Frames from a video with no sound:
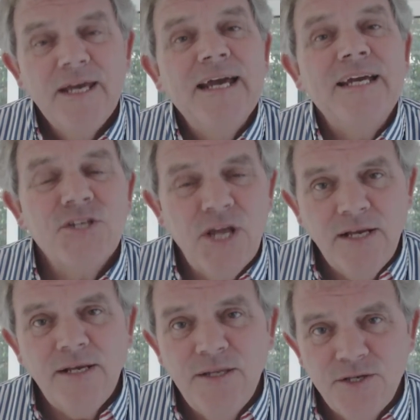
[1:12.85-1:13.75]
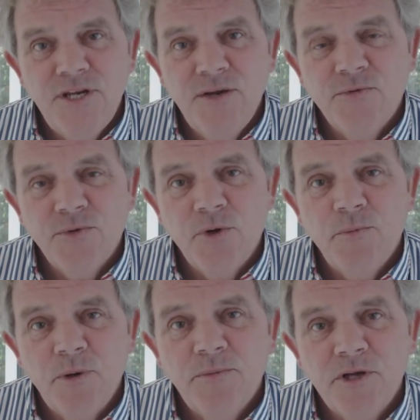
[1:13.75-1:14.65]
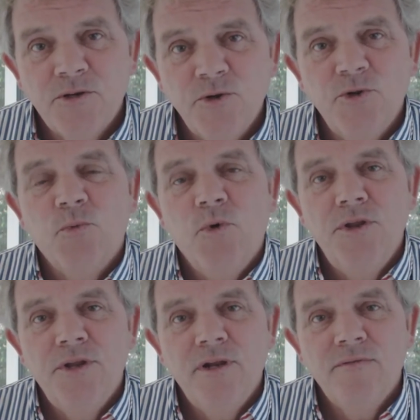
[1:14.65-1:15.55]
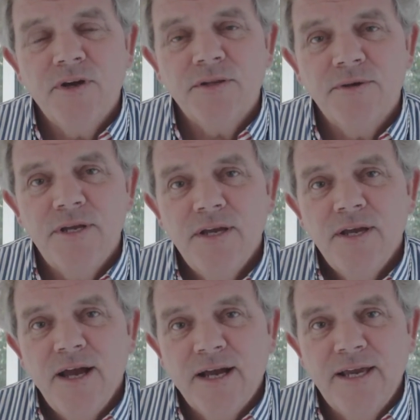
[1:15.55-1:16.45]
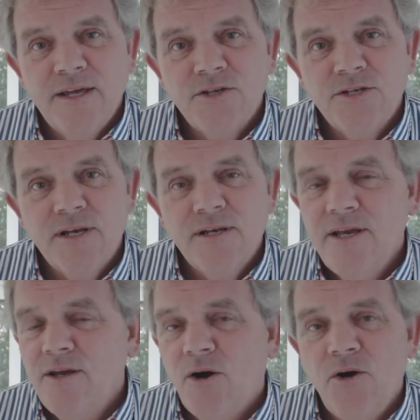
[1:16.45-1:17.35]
Exactly the same for the Republic too, the one nil victory against Italy.